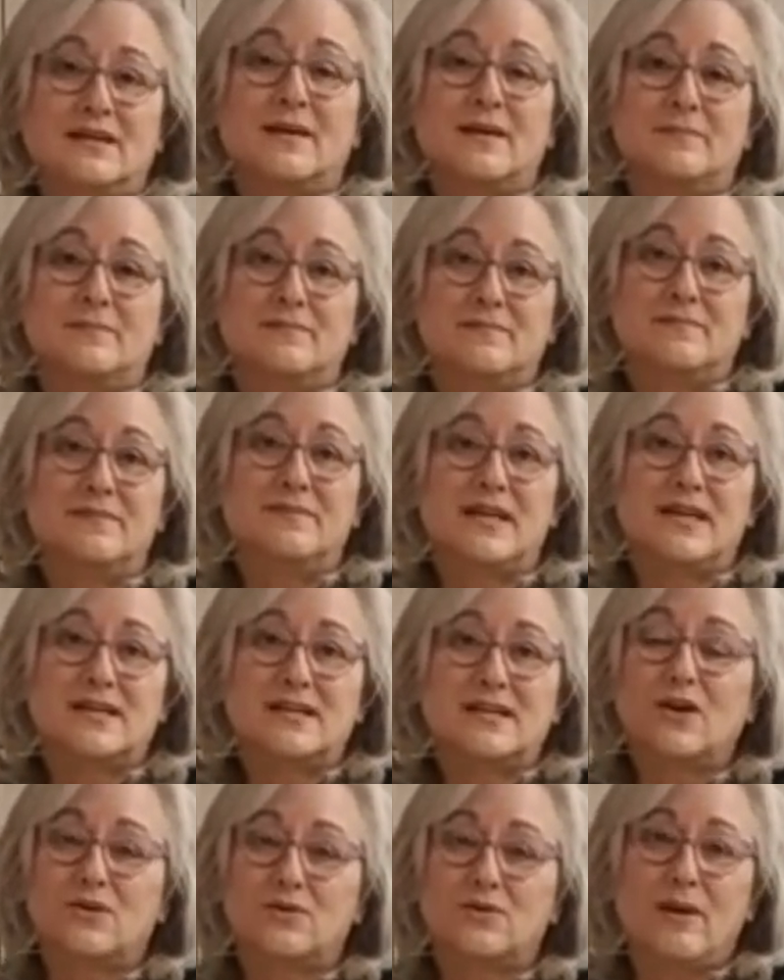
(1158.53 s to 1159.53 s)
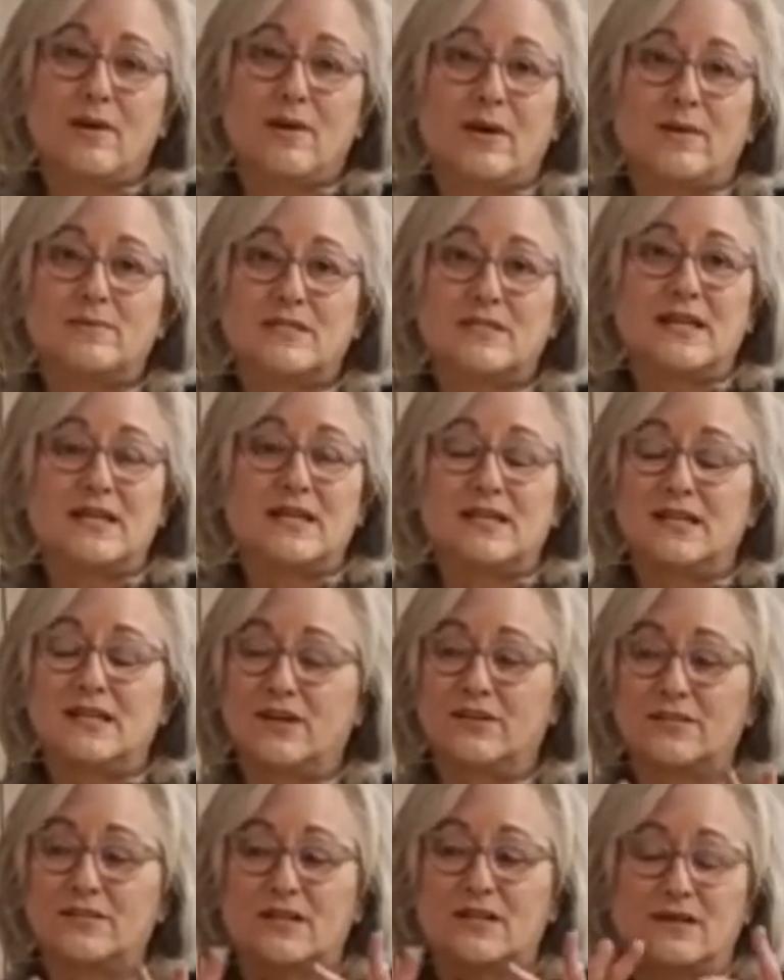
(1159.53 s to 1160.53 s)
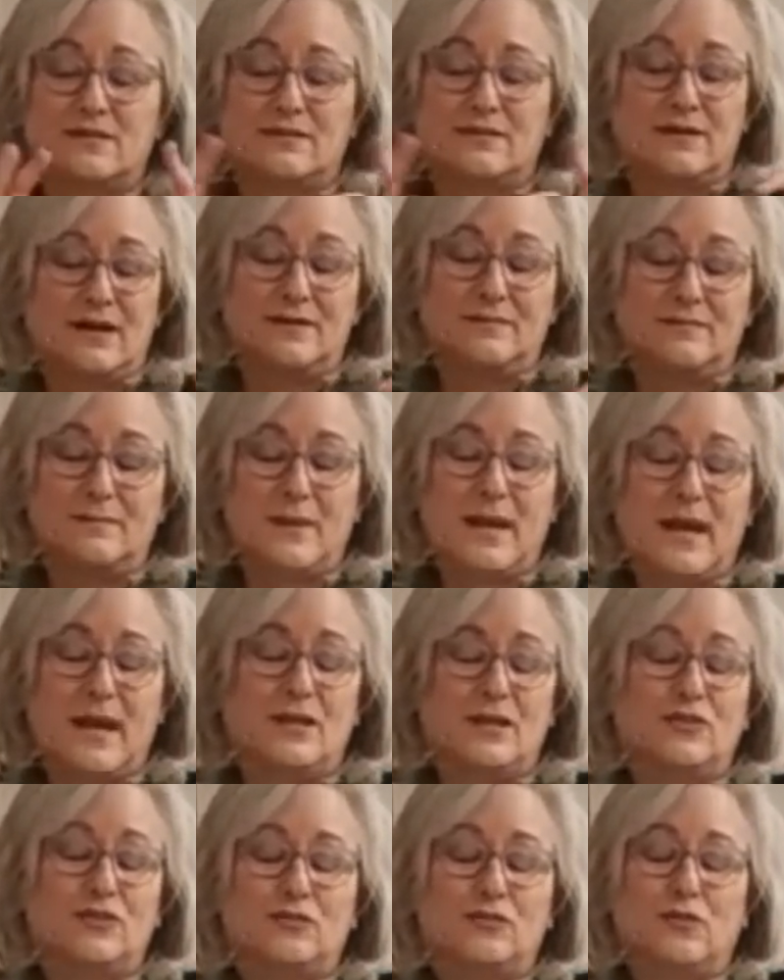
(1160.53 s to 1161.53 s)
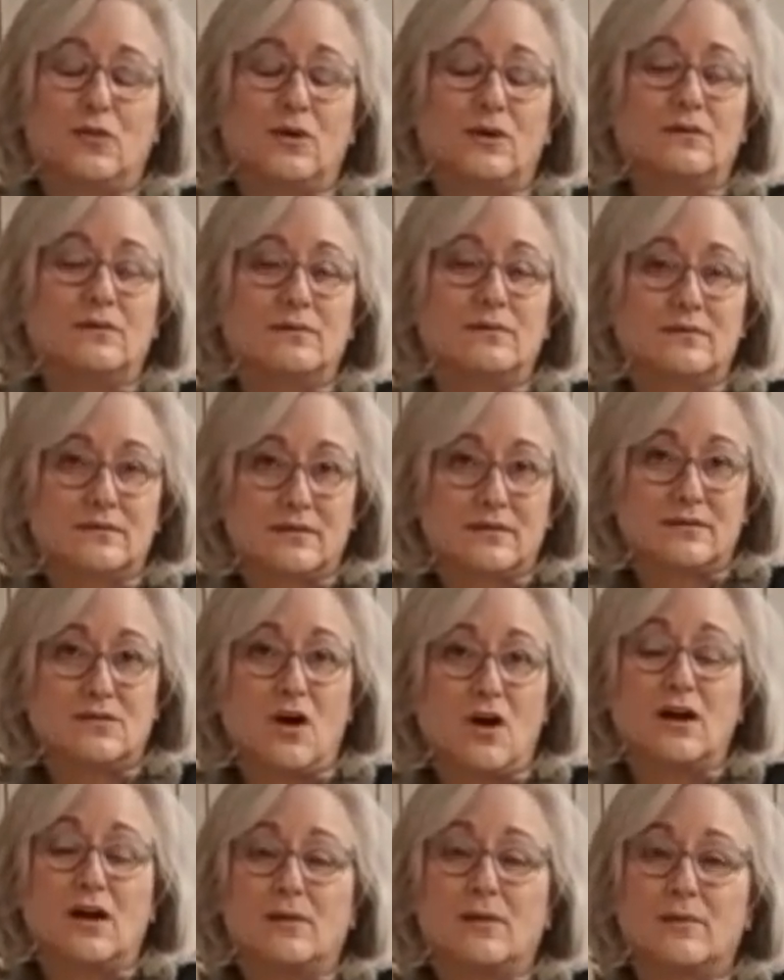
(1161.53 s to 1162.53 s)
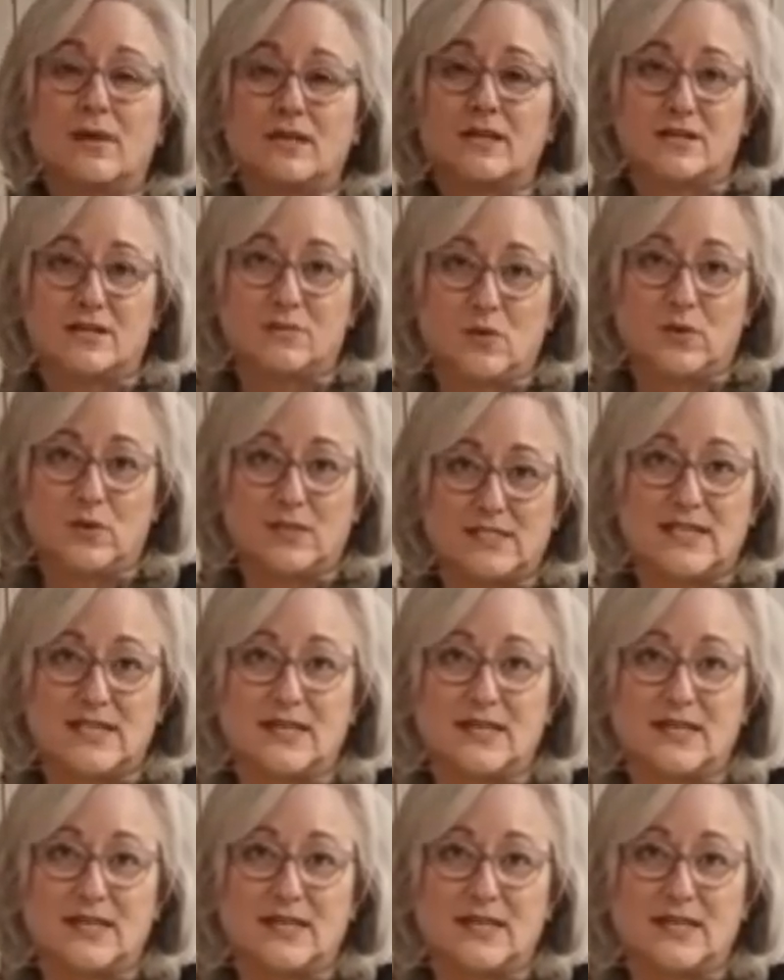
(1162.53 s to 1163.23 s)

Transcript: Yep. You can go to my website, and there is a page for long arm custom quilting.